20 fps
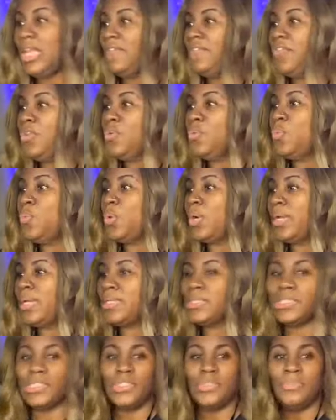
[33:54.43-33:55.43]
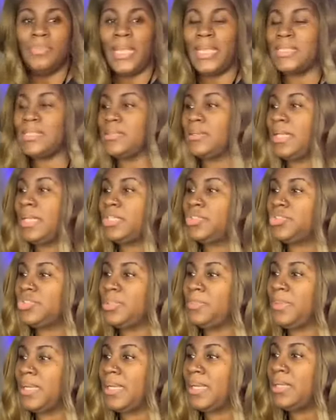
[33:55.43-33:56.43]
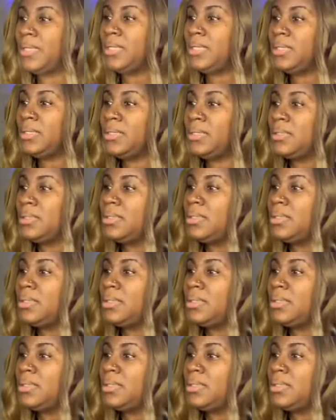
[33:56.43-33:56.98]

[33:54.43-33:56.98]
If you want to make some extra money,